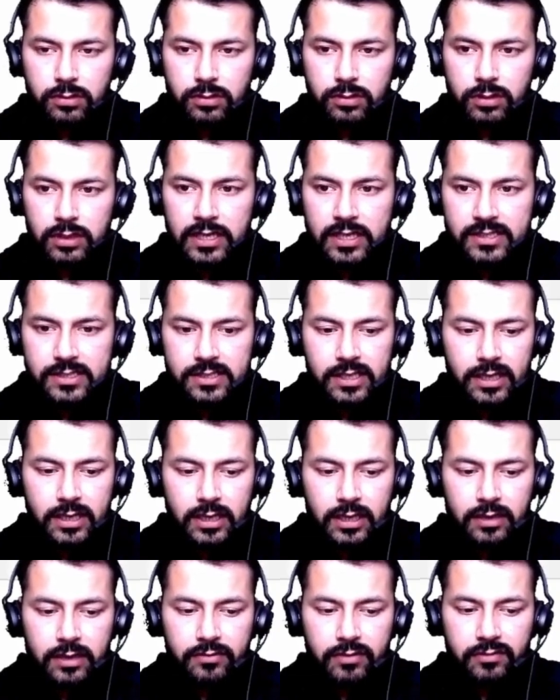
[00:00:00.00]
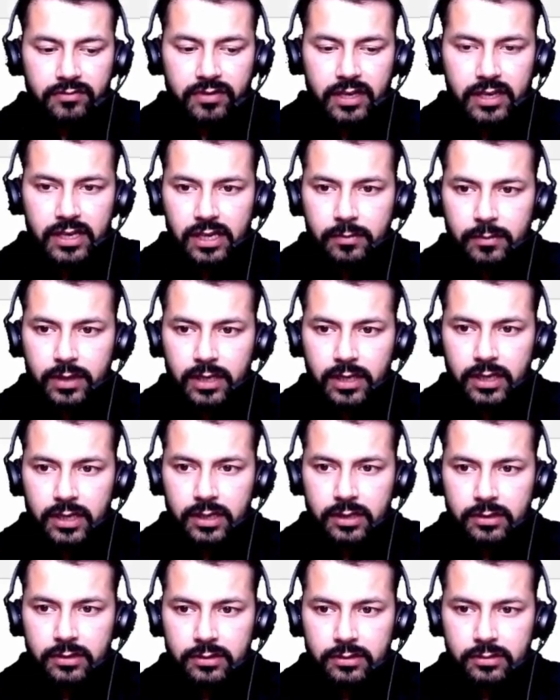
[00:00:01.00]
let's declare one variable
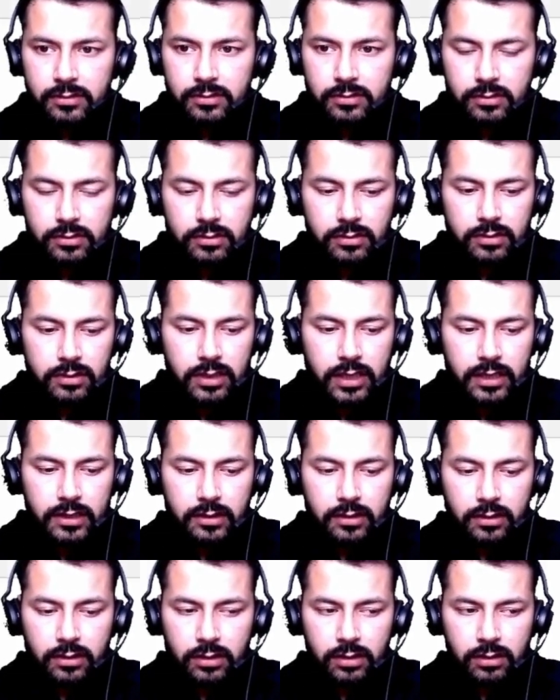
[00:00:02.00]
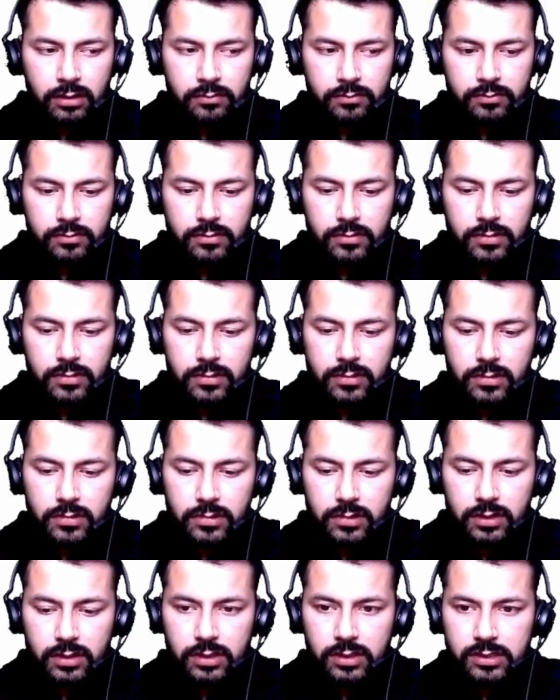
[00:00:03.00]
here, that num
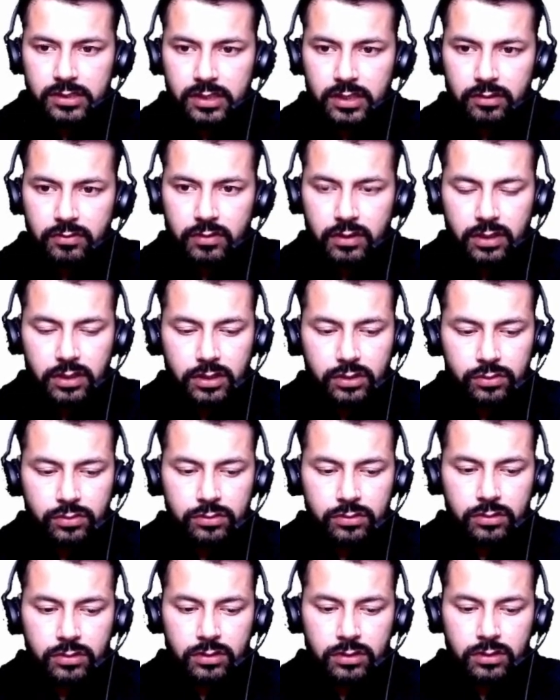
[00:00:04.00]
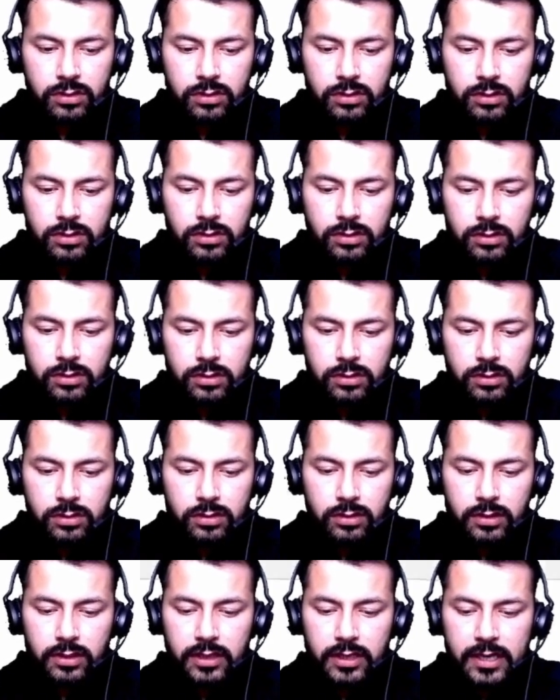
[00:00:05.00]
is equal to
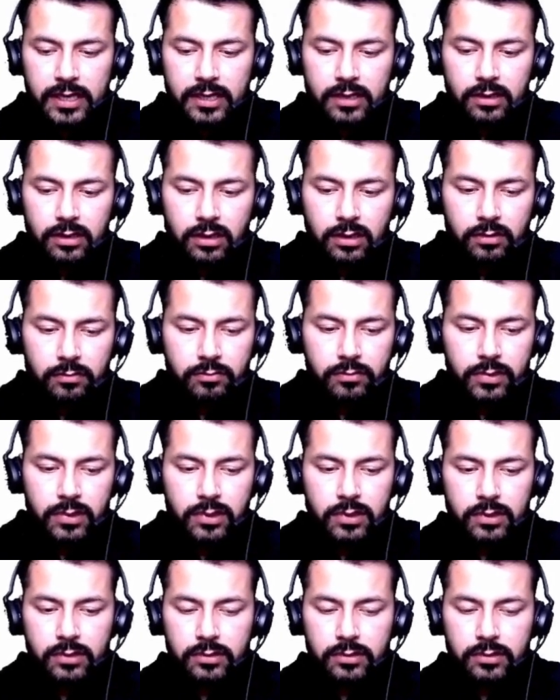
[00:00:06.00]
get number